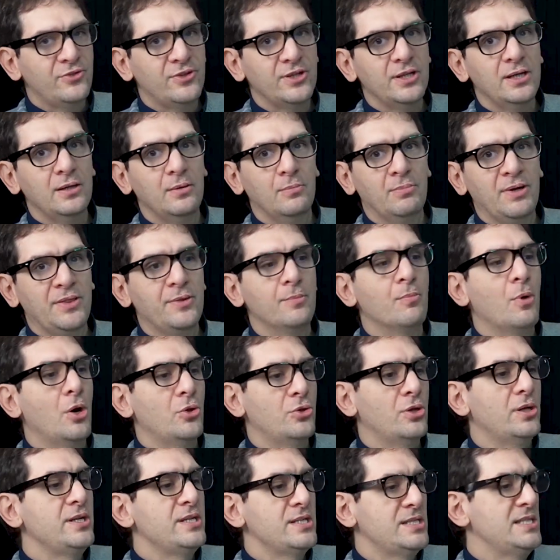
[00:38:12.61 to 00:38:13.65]
but the
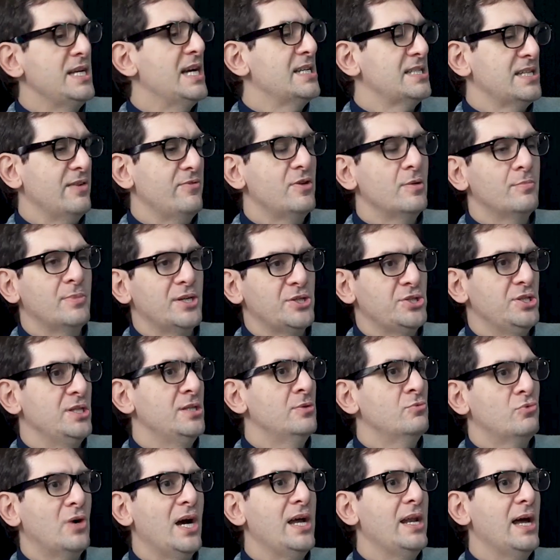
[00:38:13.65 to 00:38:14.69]
model is, yes, having a machine
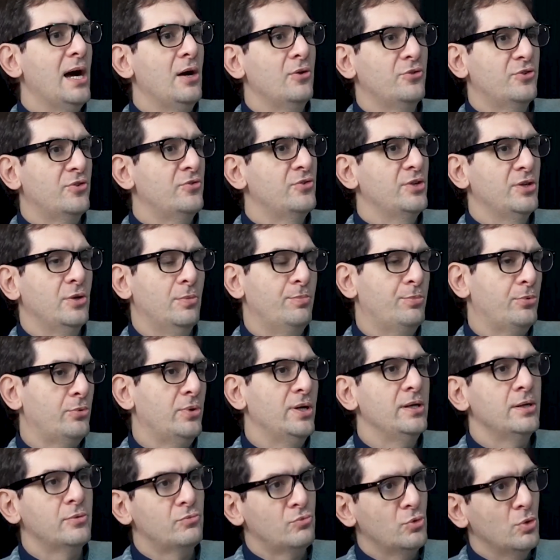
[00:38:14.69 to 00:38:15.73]
right out of the
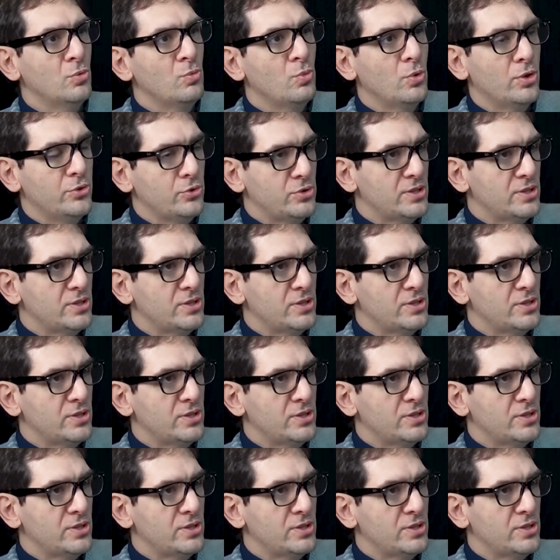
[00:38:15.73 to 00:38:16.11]
operating room where you